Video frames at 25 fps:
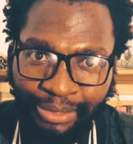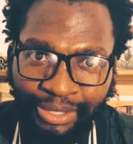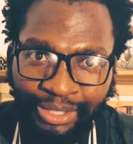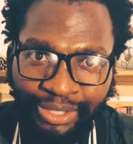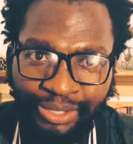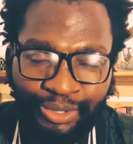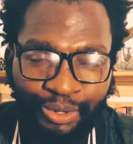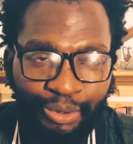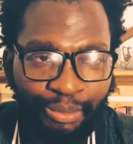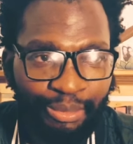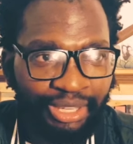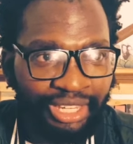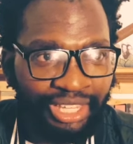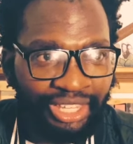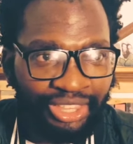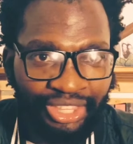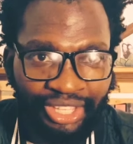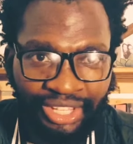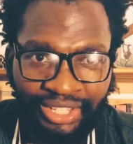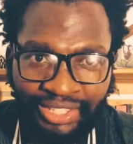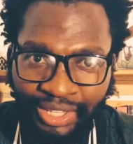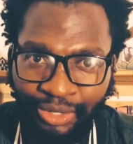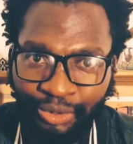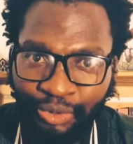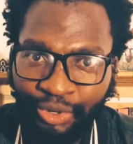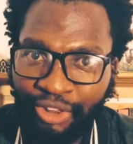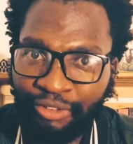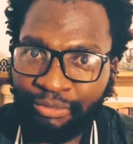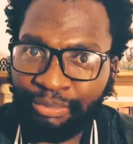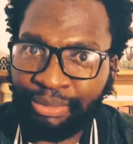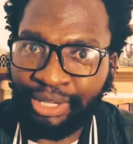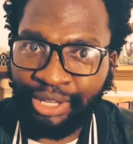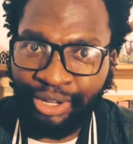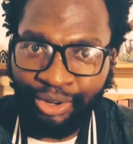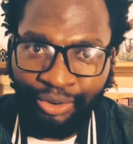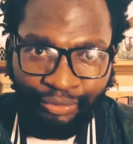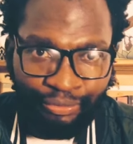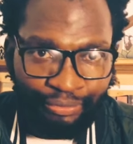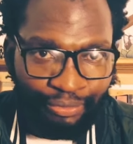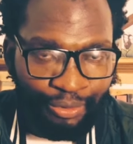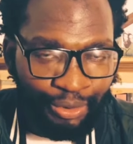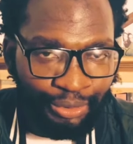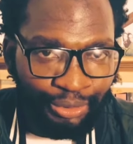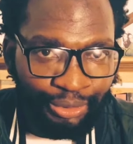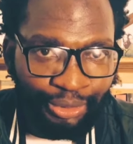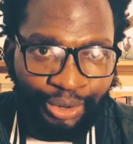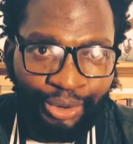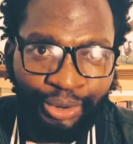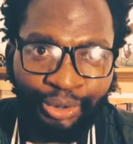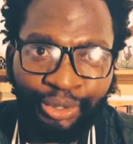So many things that could have been a
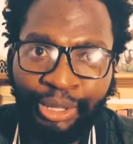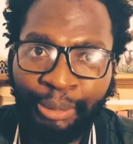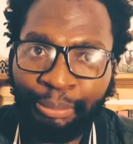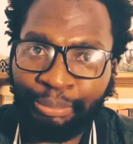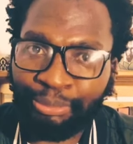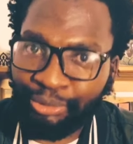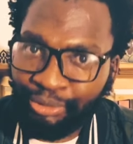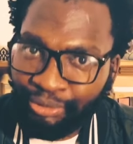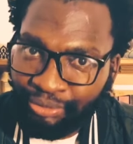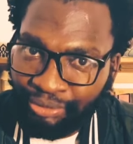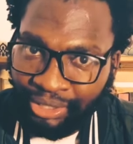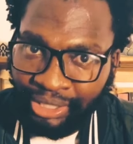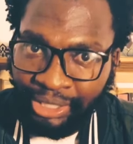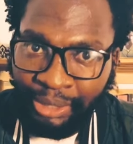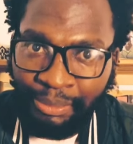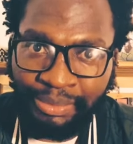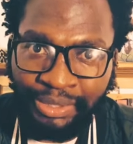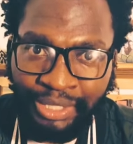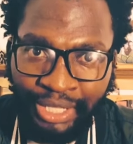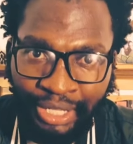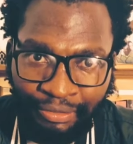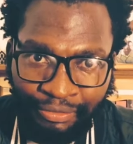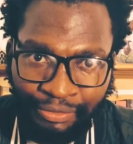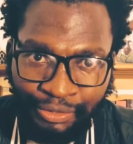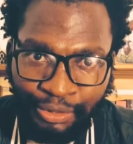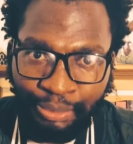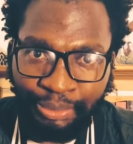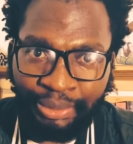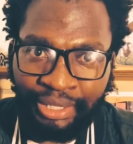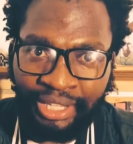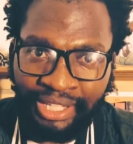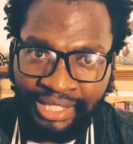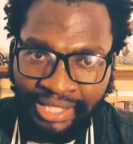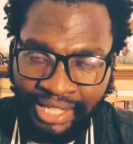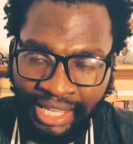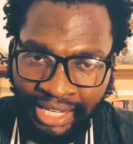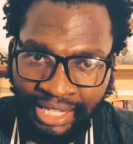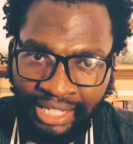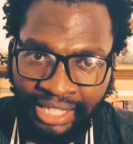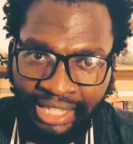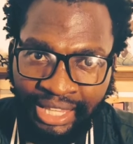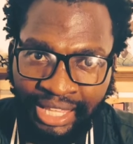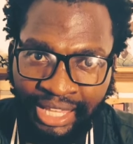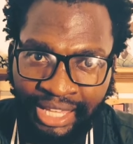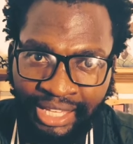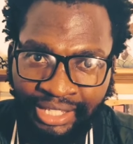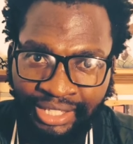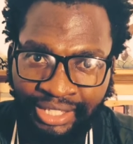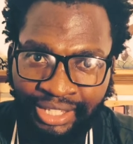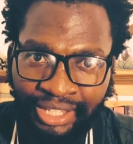phone call are proving themselves to be exactly
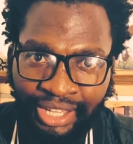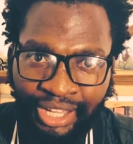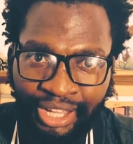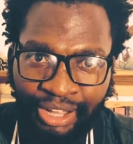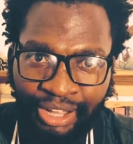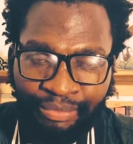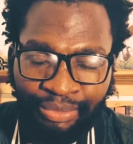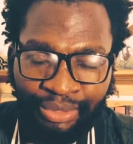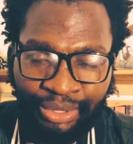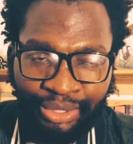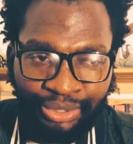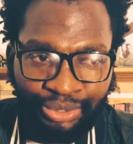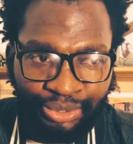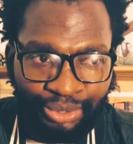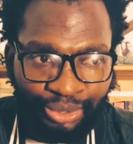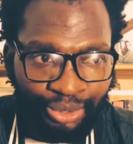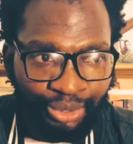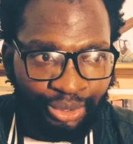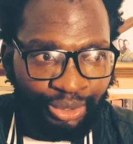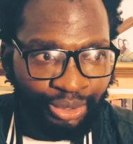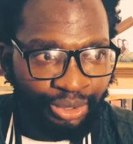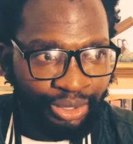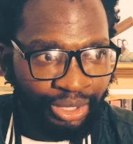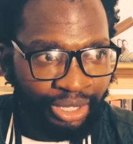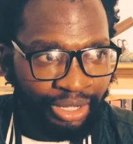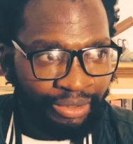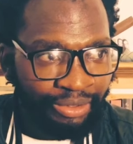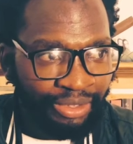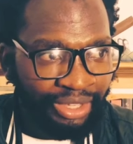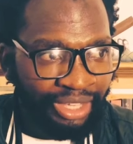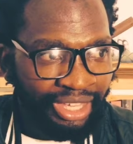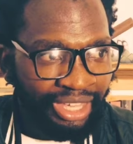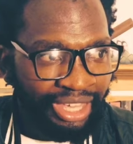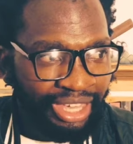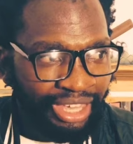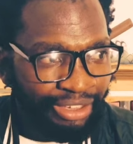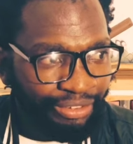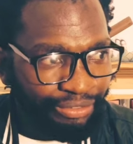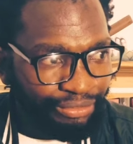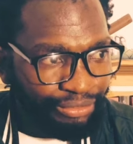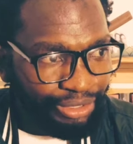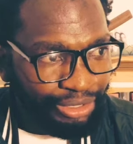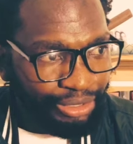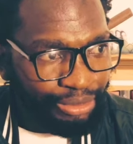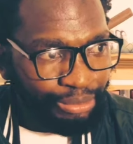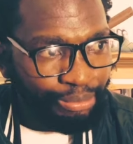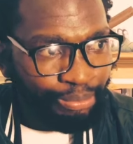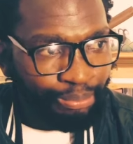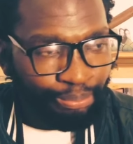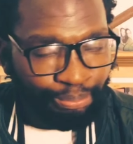that. So
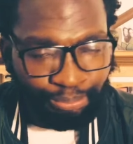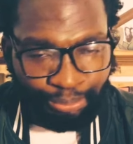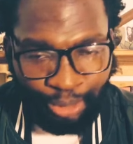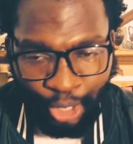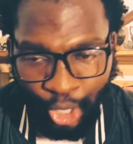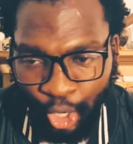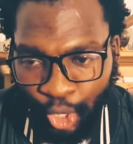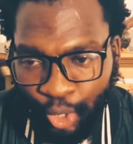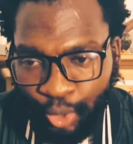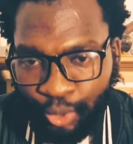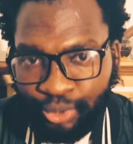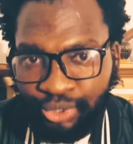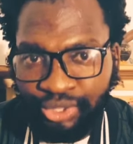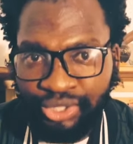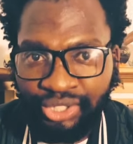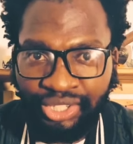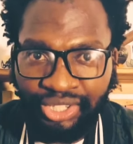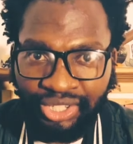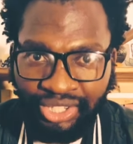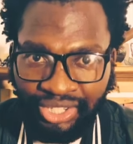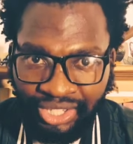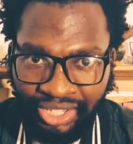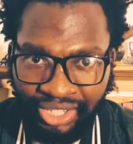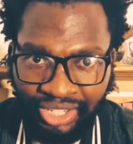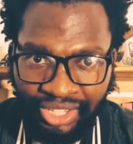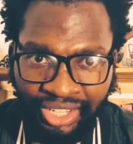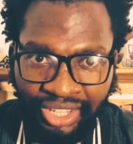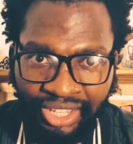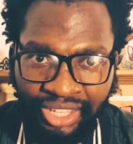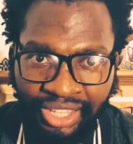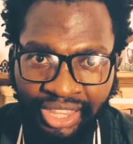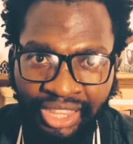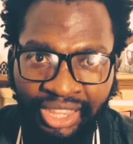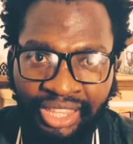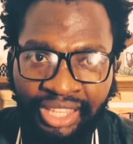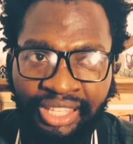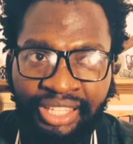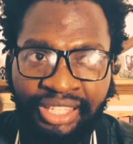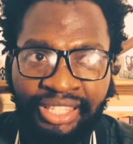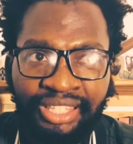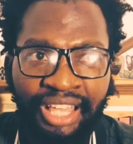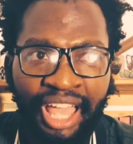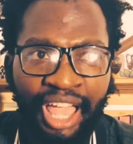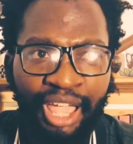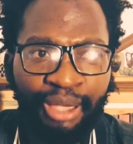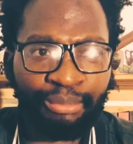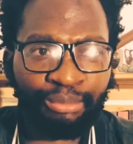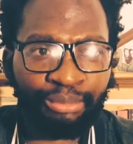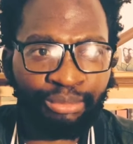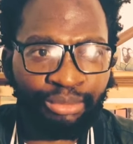even post this,
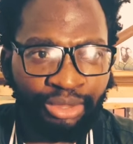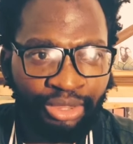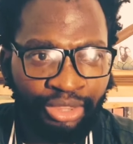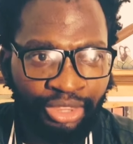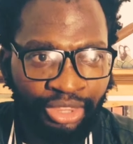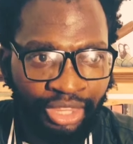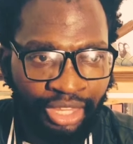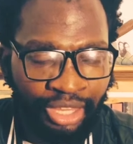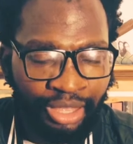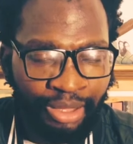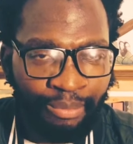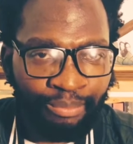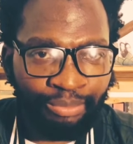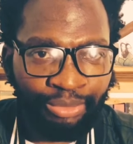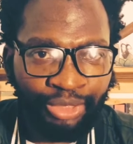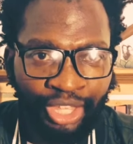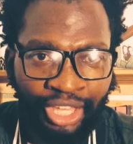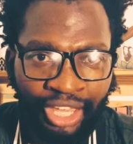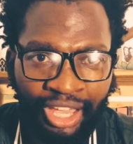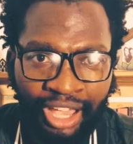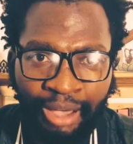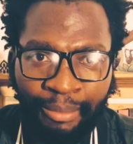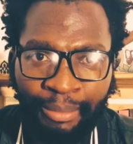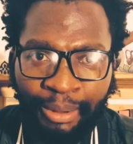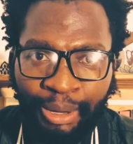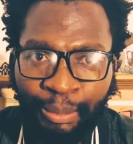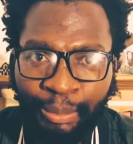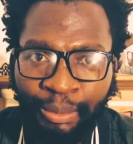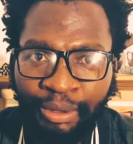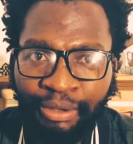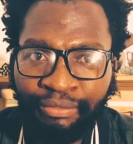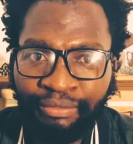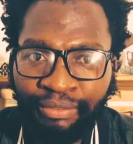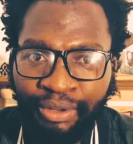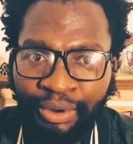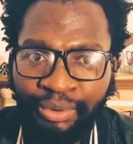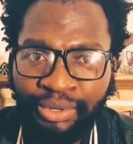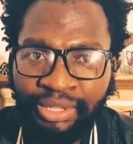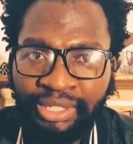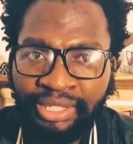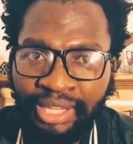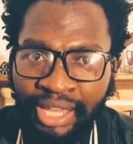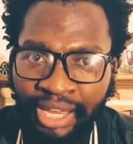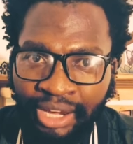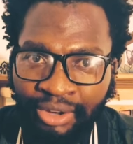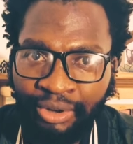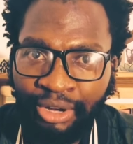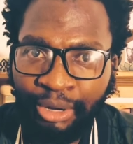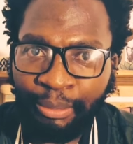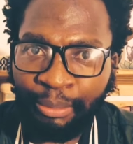I'm, I'm thinking about being very
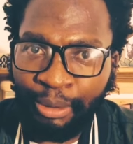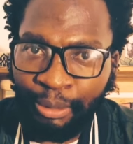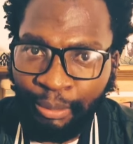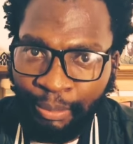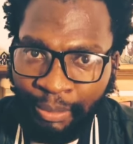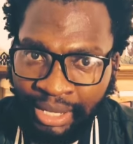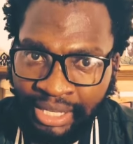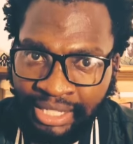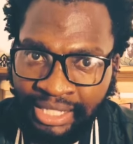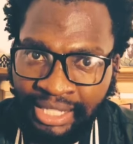sacred about my